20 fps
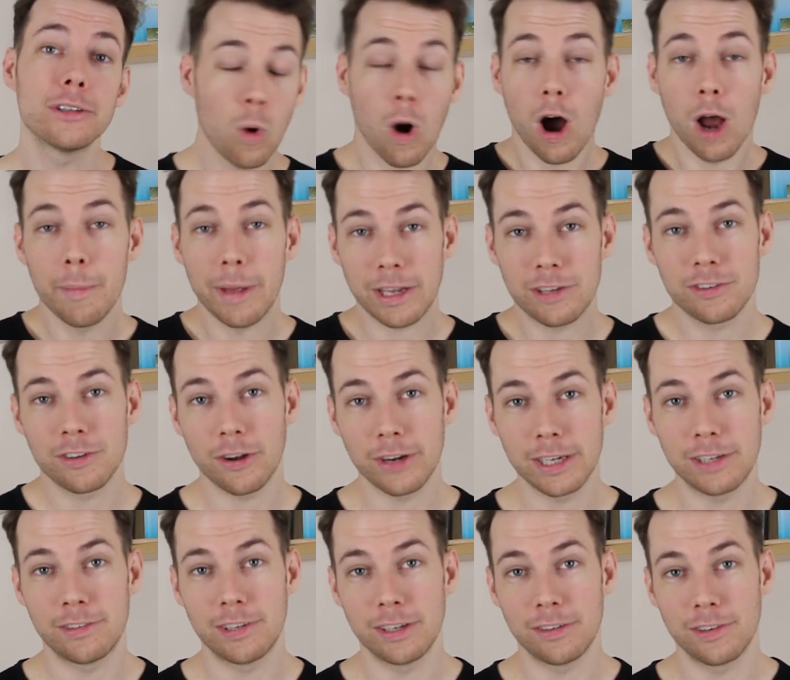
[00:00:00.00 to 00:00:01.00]
Well, I'm
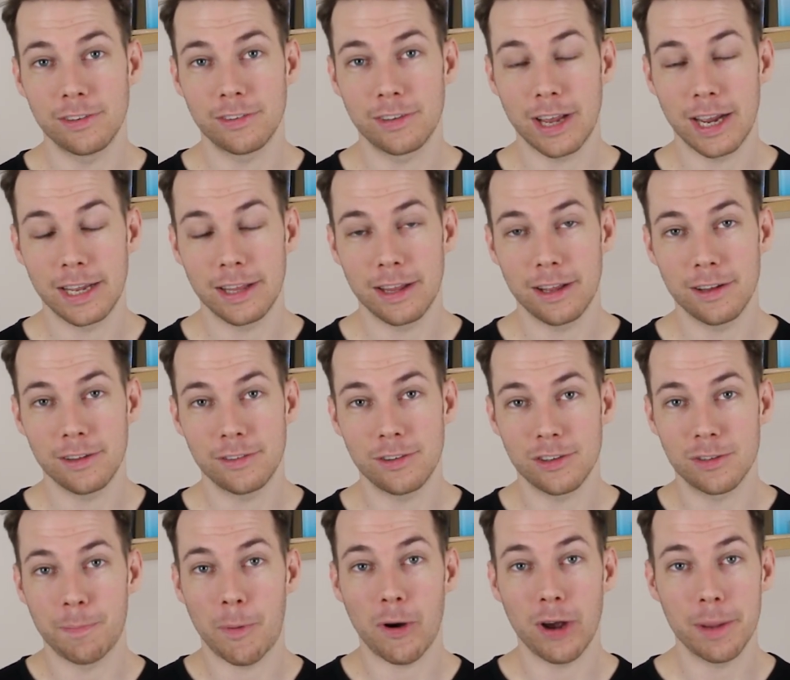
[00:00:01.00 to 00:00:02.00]
excited to say that
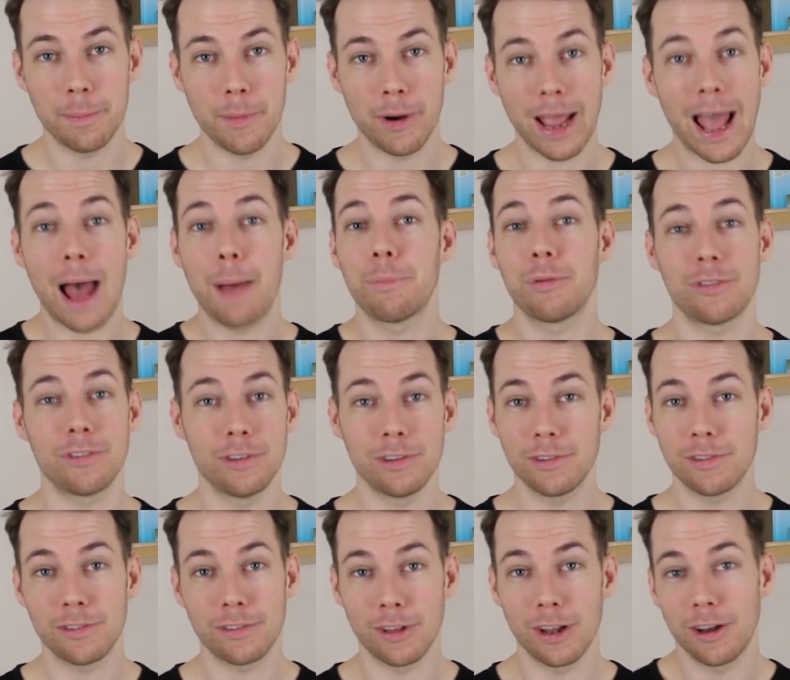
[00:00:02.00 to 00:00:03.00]
despite my
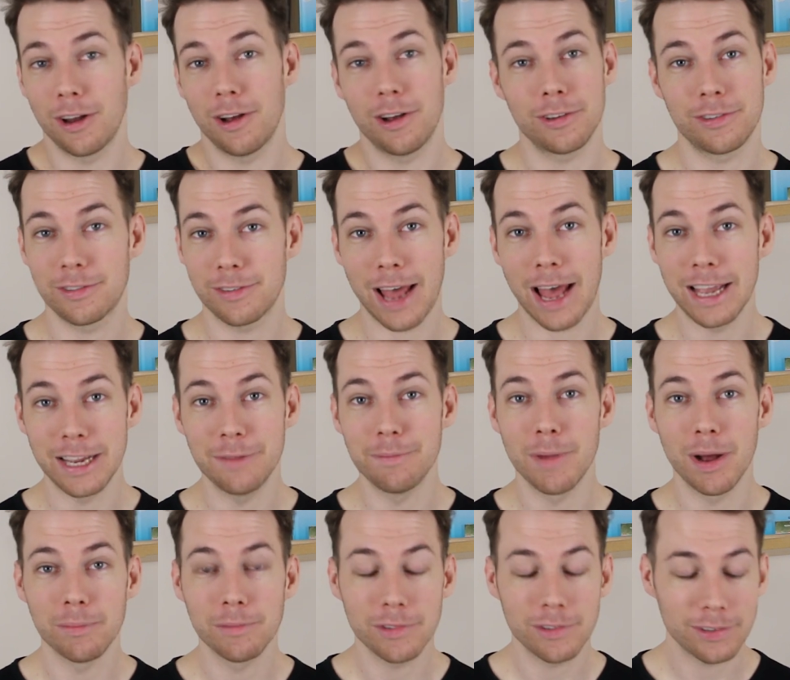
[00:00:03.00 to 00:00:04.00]
absence the last 8
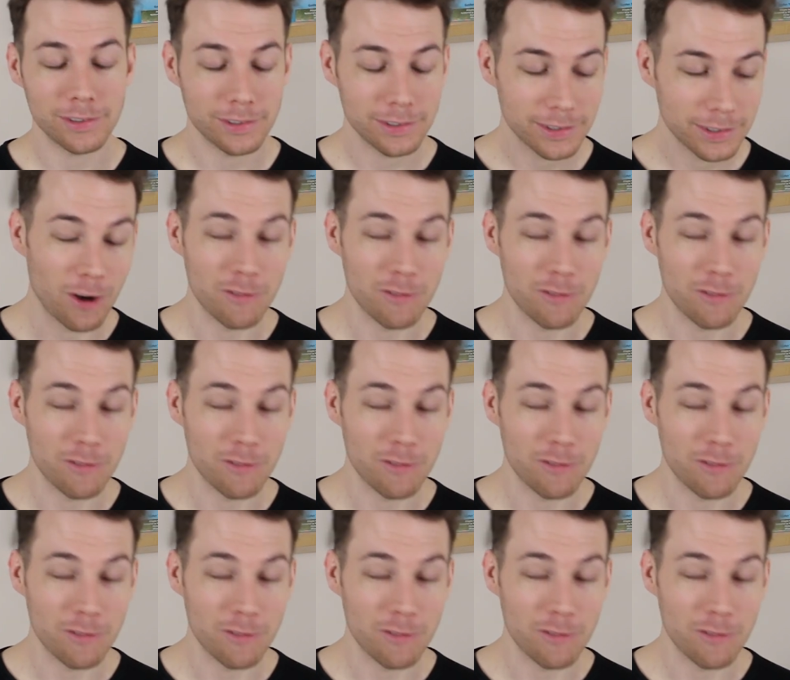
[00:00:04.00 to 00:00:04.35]
months,